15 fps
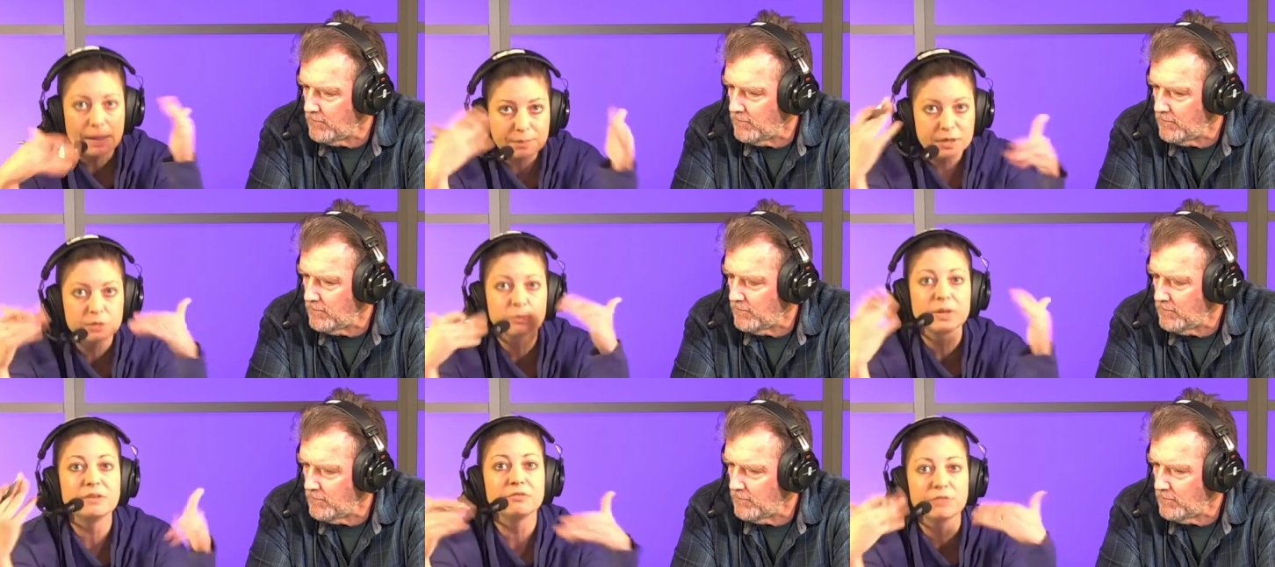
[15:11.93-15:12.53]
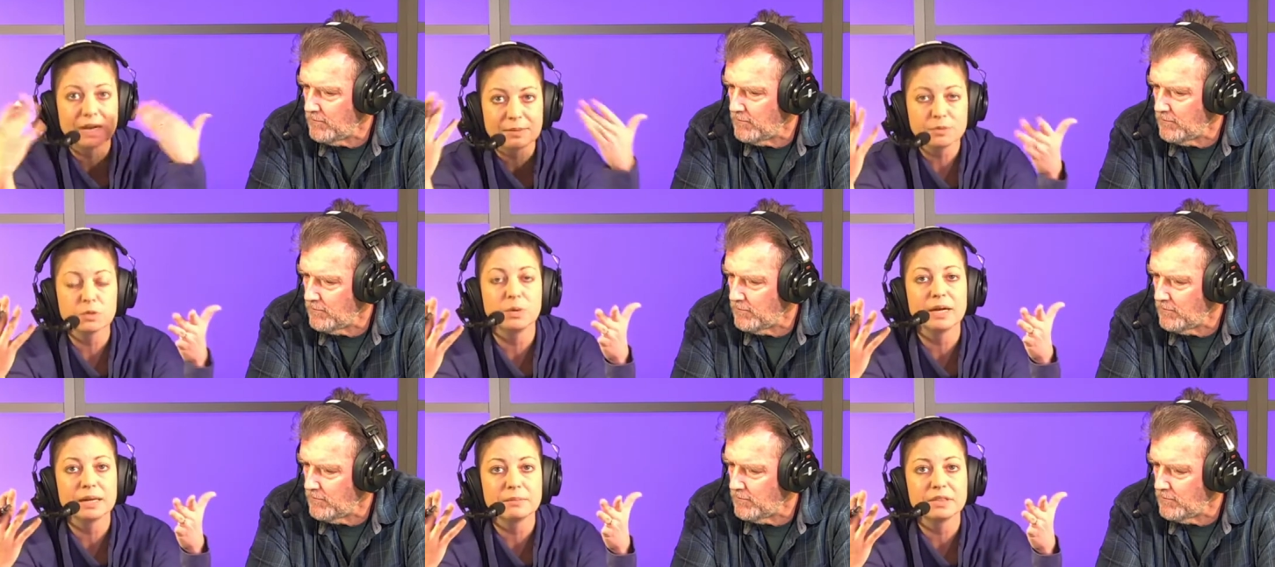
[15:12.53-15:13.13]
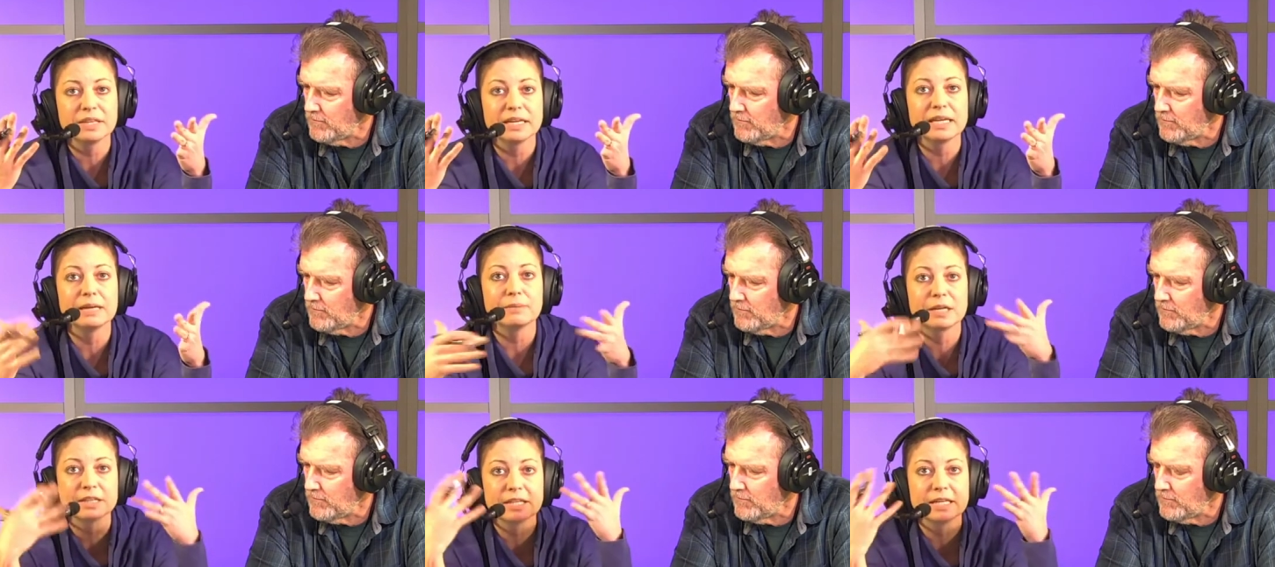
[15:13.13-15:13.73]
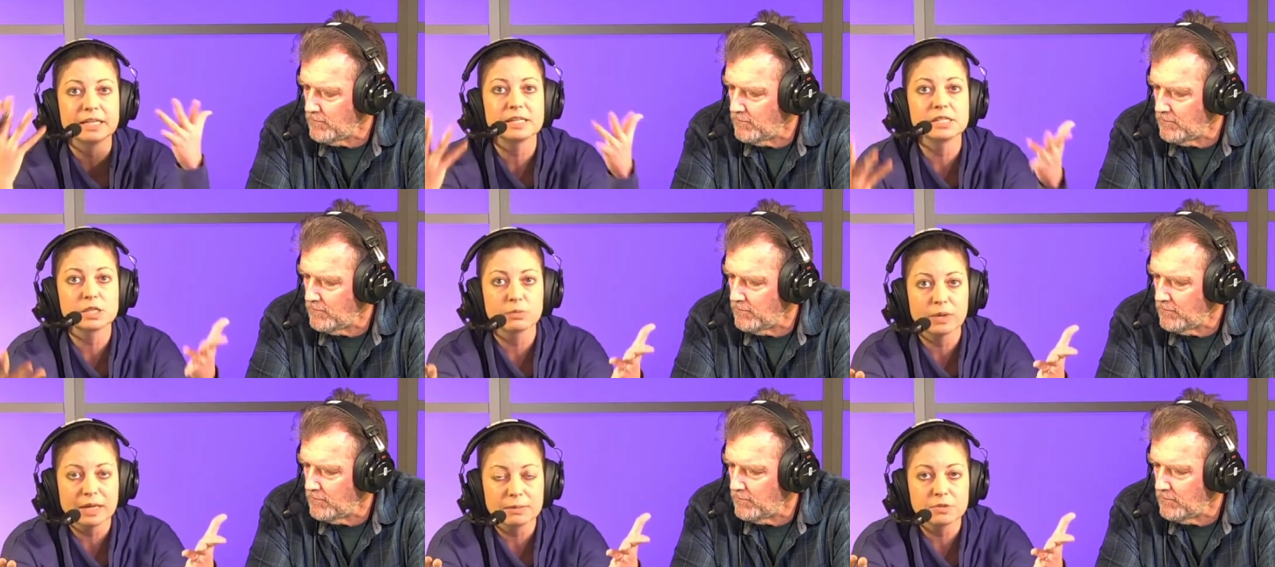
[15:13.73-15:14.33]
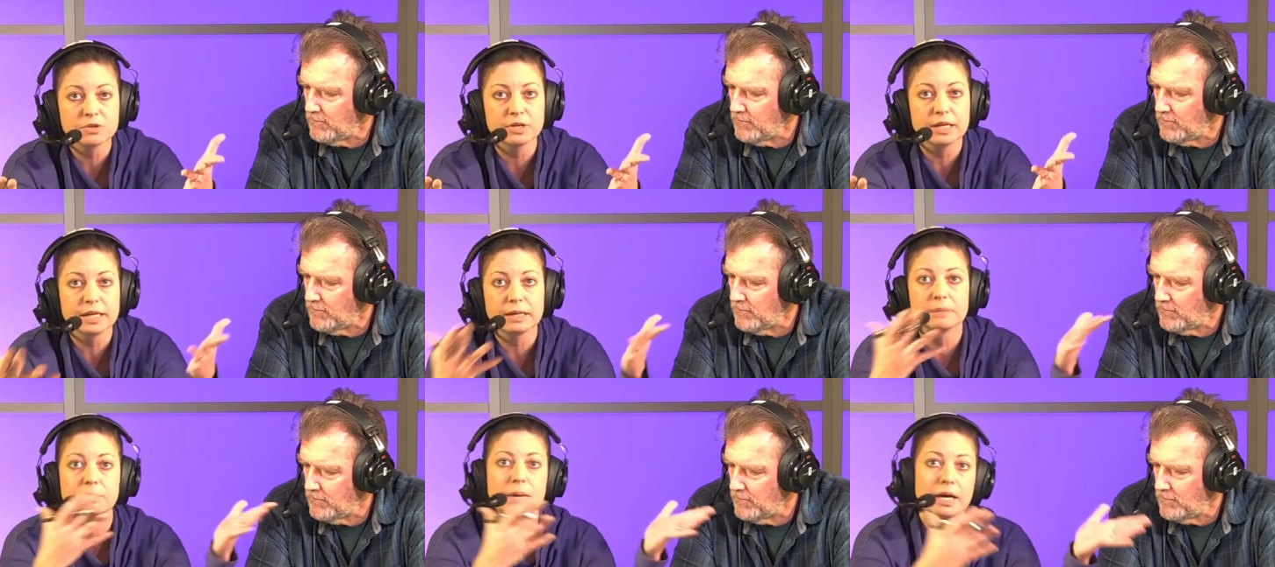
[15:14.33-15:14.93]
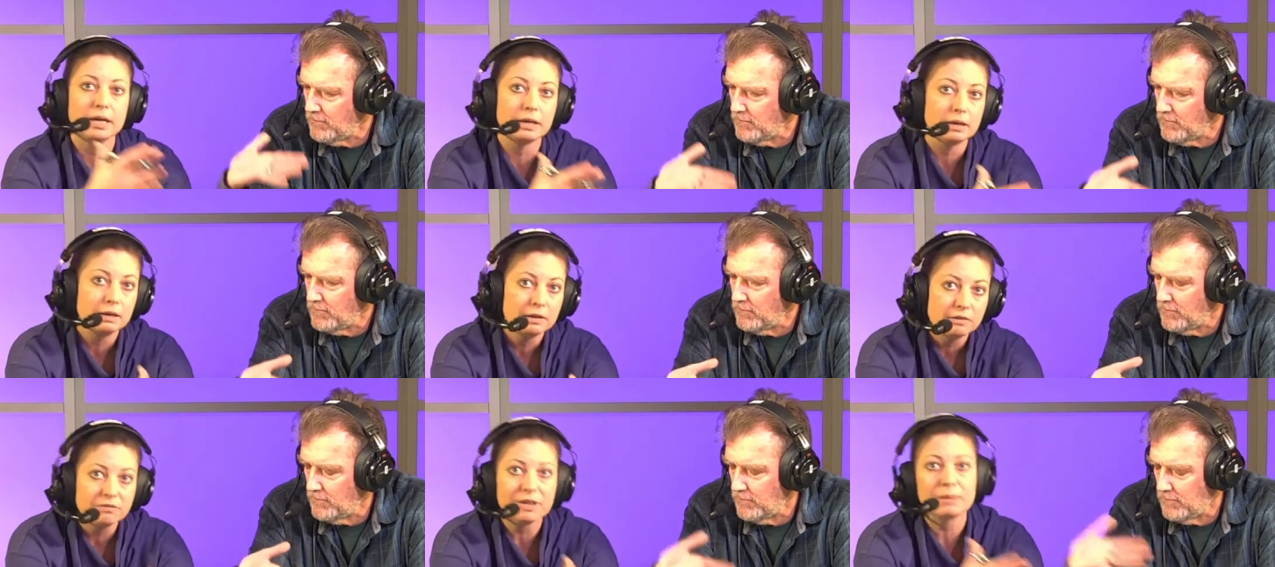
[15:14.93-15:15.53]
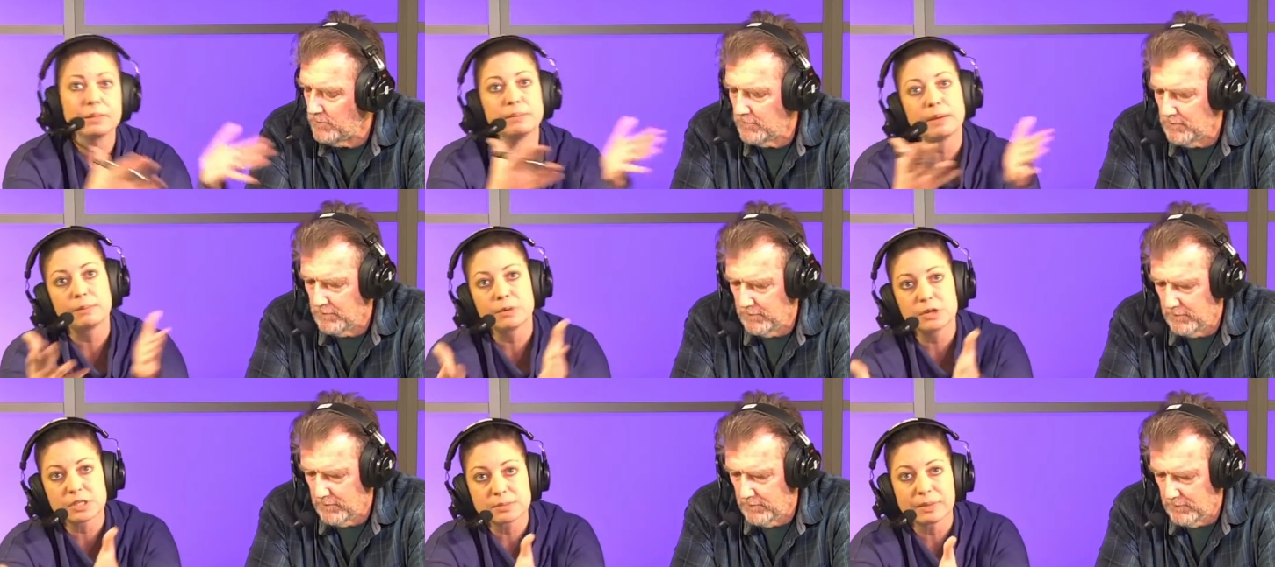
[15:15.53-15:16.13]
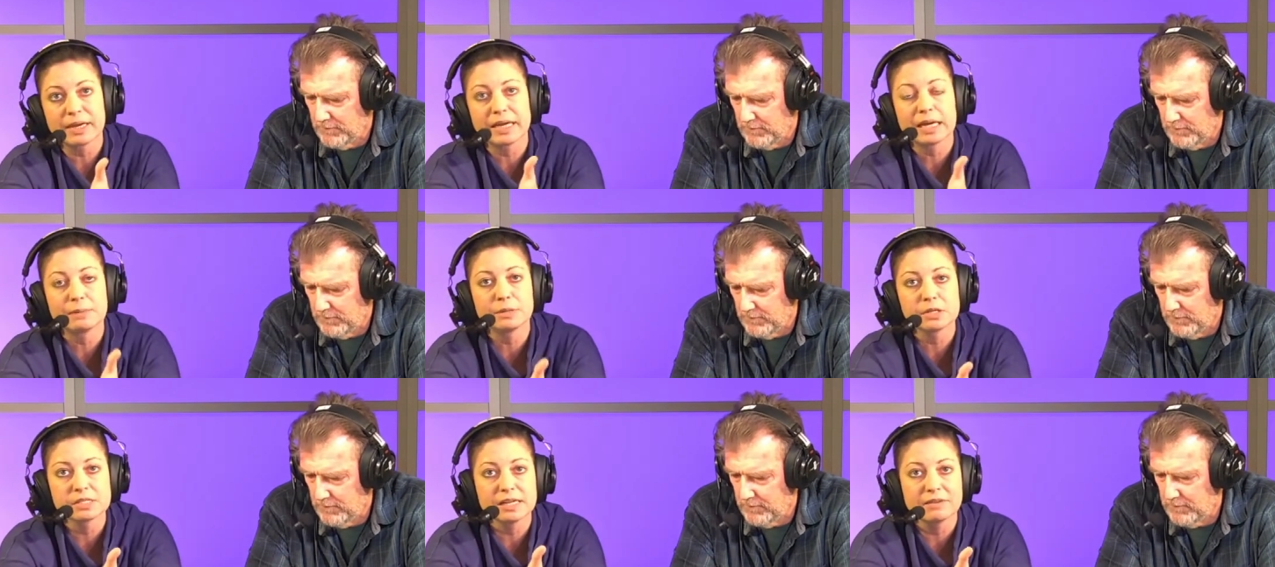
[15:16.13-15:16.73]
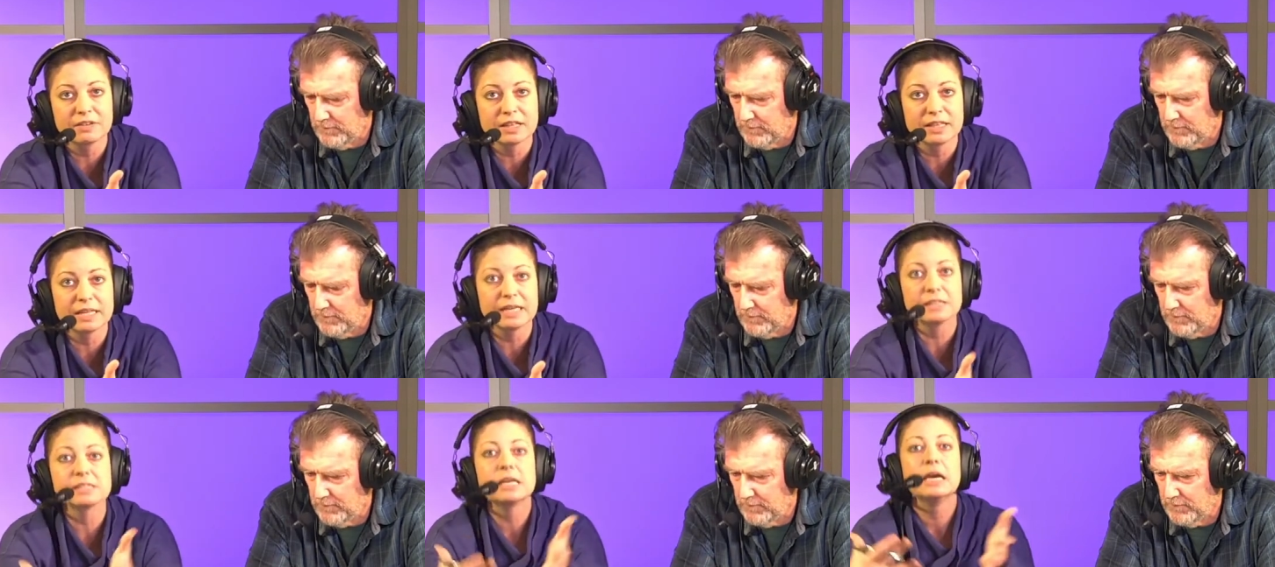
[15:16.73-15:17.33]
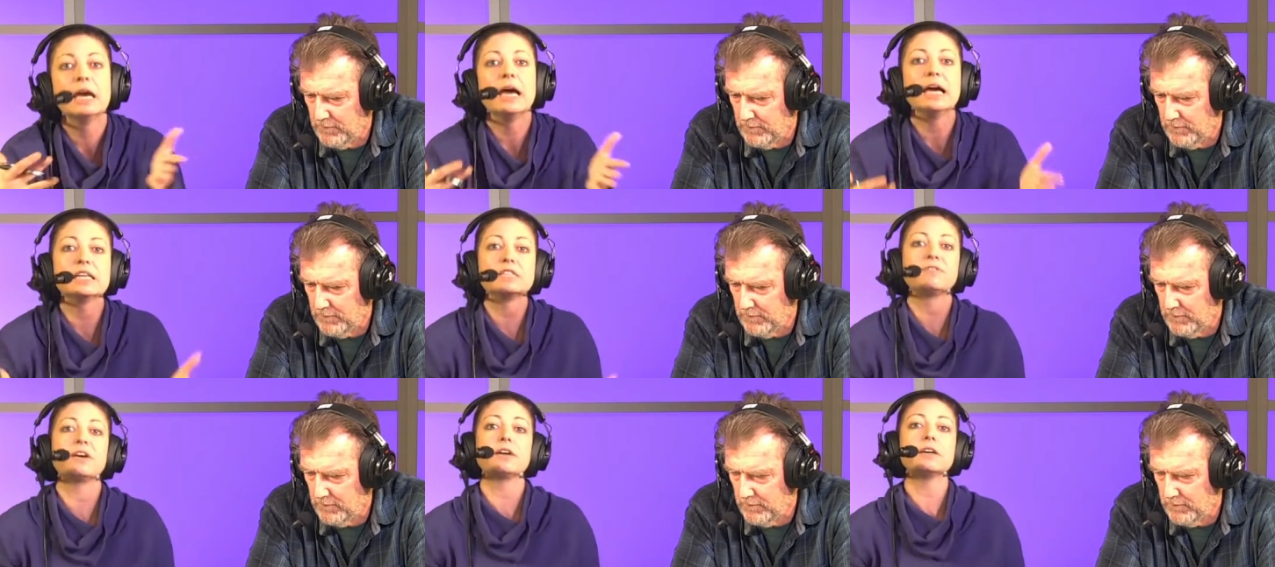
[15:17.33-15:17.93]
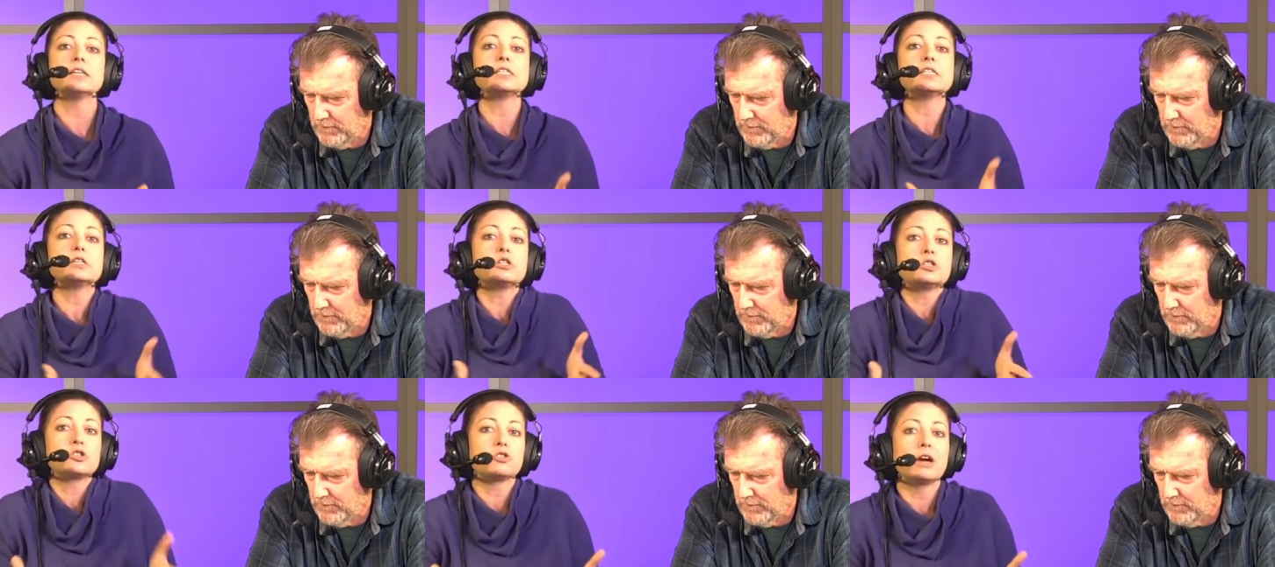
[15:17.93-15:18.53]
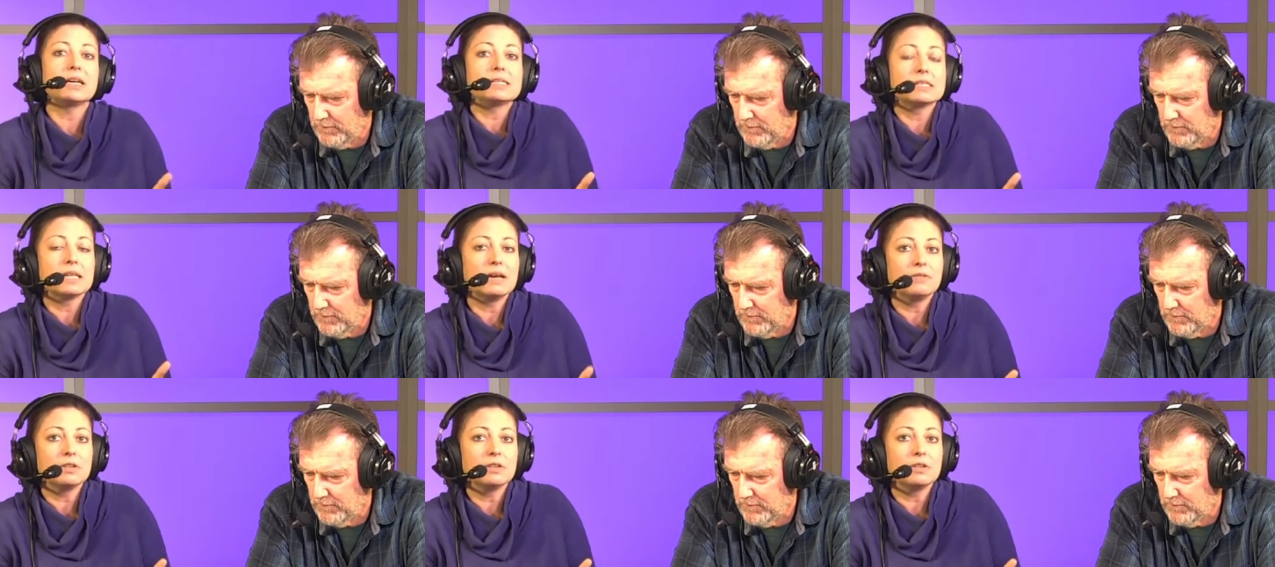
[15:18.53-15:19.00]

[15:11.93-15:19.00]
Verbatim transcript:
Speaker 1: I'm gonna reframe the way I'm thinking about things and the way I'm treating my family members and my animals and everything else. As far as stress